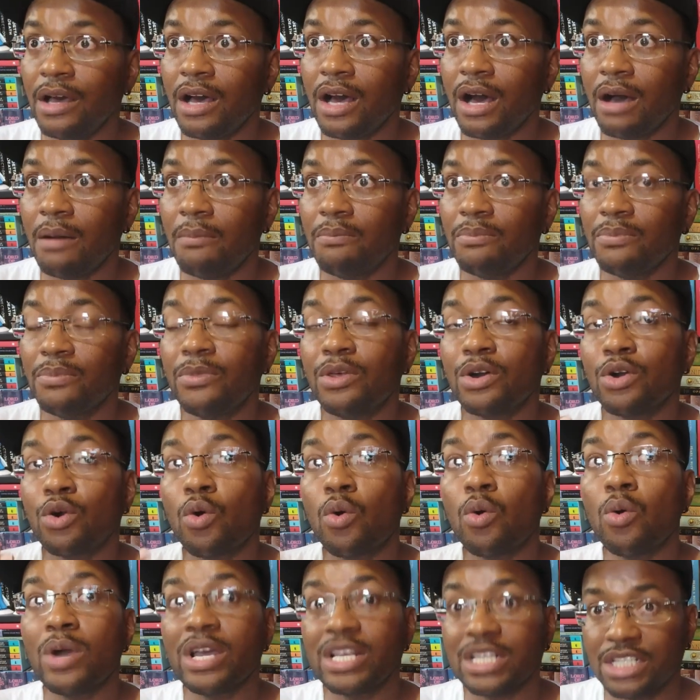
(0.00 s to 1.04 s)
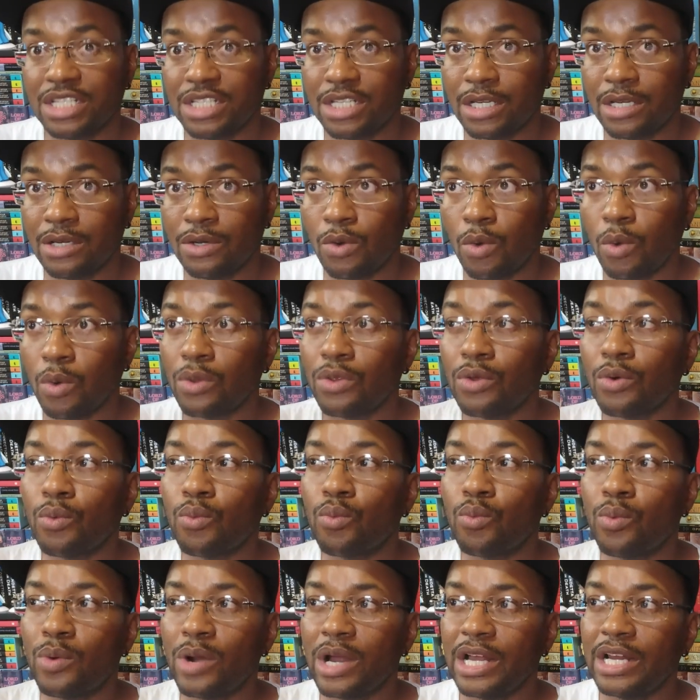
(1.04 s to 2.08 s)
Um, the question or the
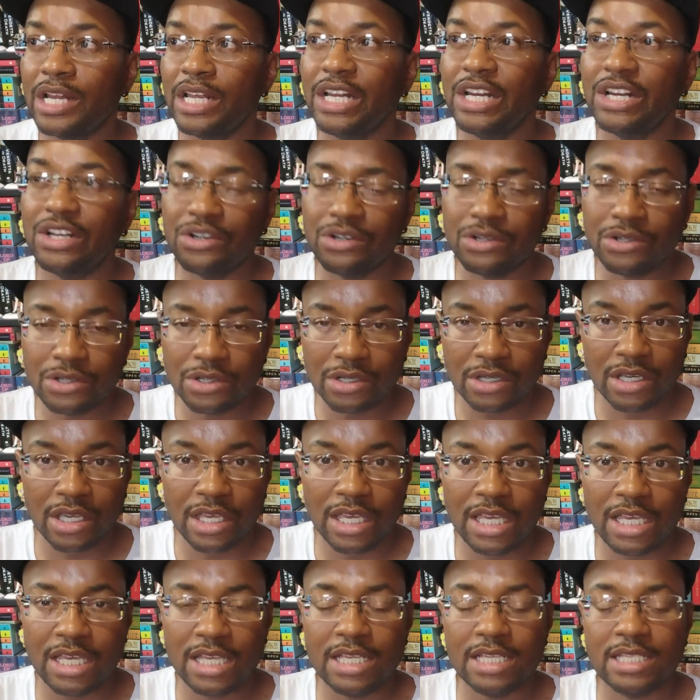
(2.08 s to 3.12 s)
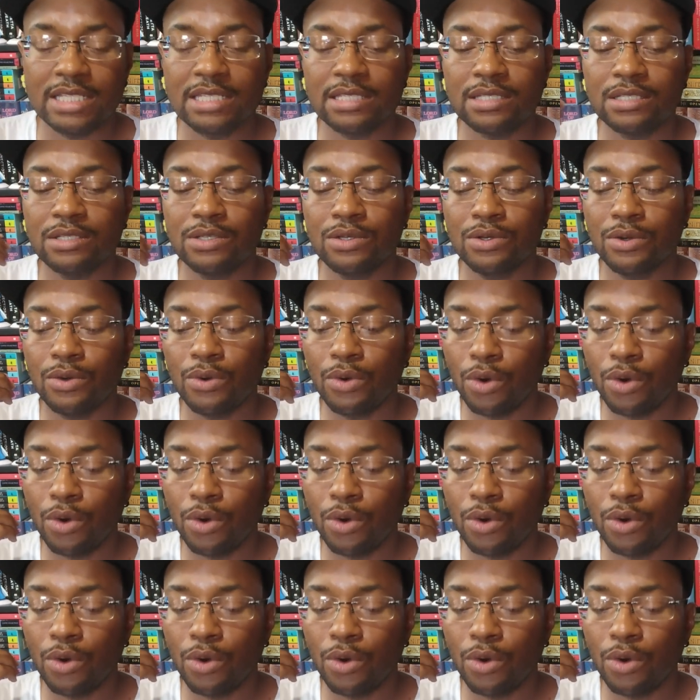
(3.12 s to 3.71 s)
running hook is